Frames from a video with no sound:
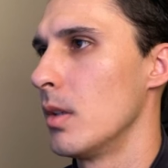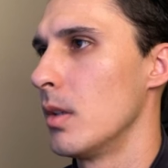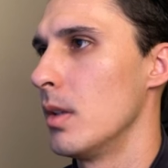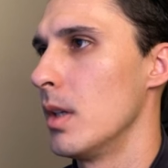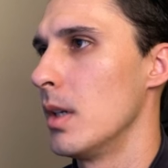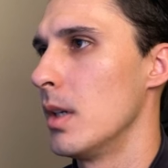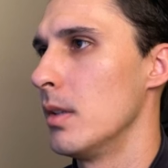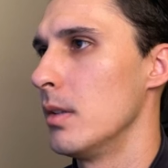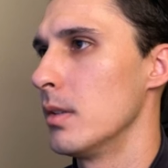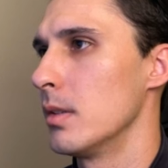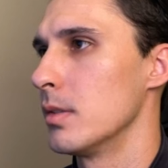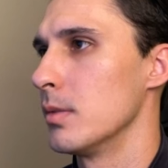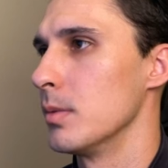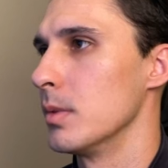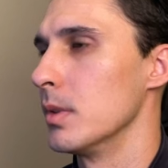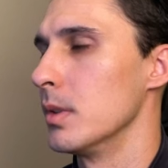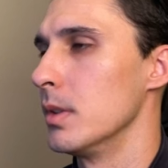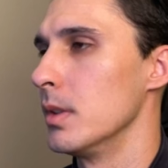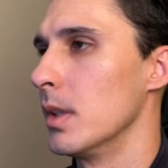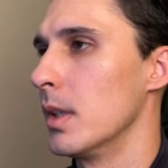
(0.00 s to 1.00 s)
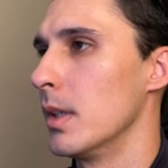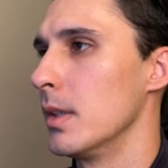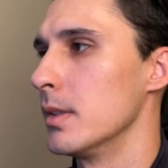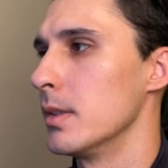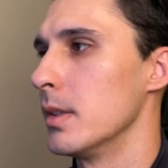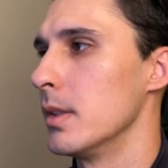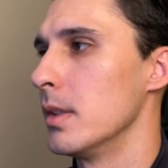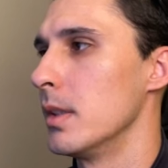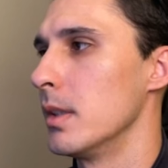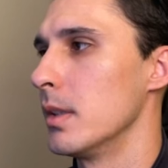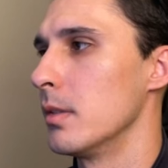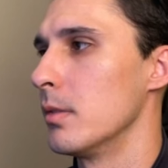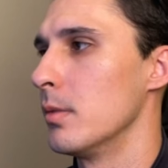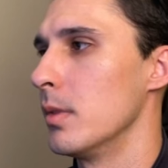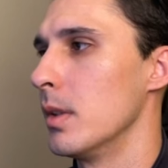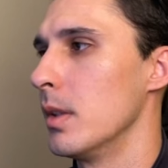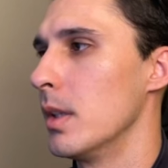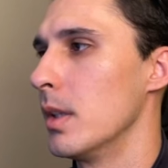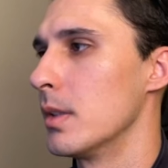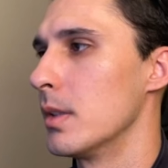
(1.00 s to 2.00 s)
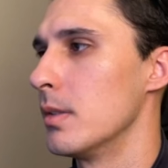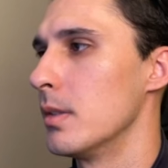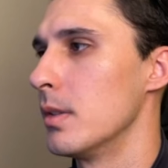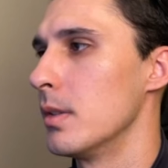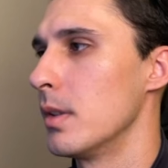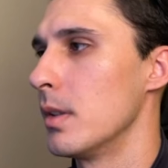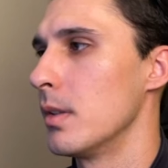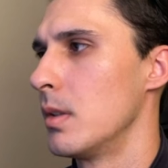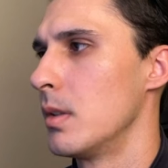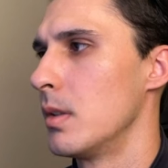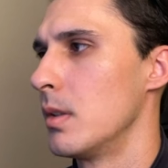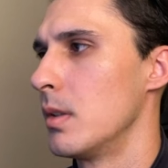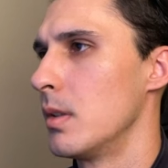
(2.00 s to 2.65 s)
That looks really nice. I like the way that's looking.